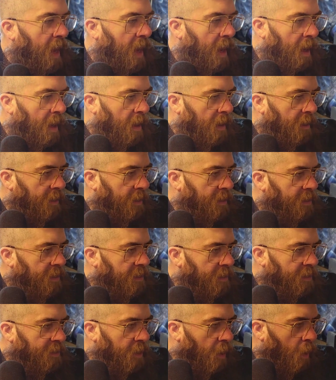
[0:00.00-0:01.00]
And
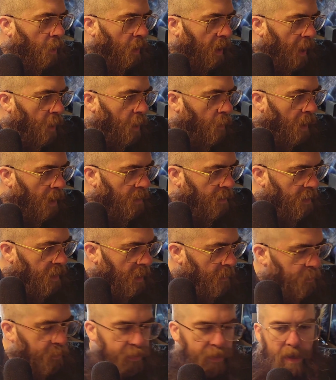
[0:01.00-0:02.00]
so I wound
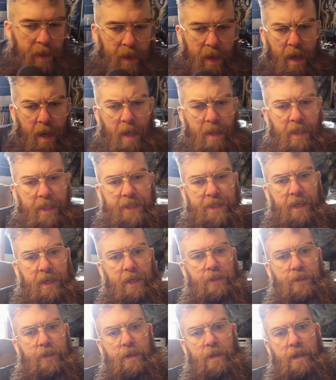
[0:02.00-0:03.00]
up
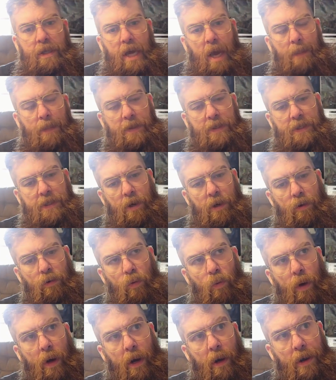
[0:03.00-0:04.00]
listening to the episode
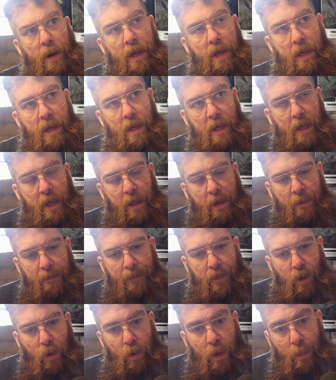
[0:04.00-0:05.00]
where he
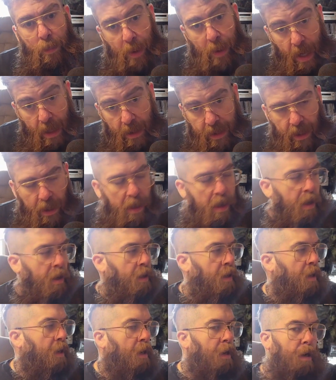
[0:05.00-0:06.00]
interviewed
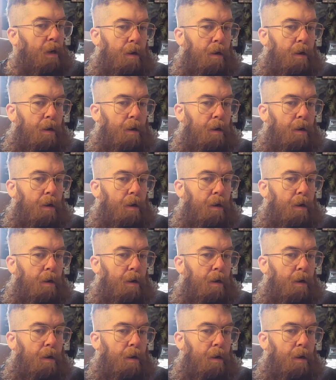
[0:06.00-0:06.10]
Apollyon